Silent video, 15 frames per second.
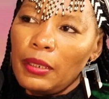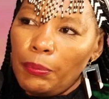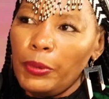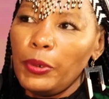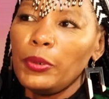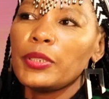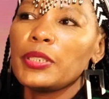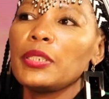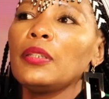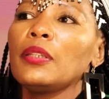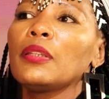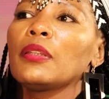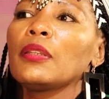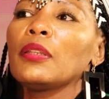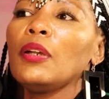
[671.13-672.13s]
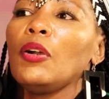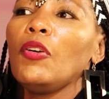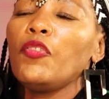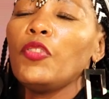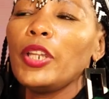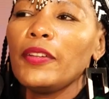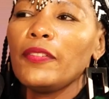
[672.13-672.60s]
beauty
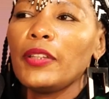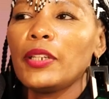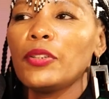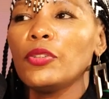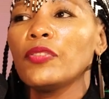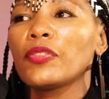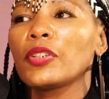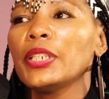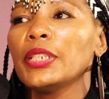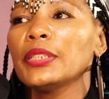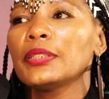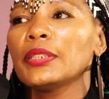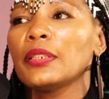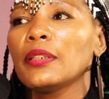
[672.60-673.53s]
of whatever that we have created.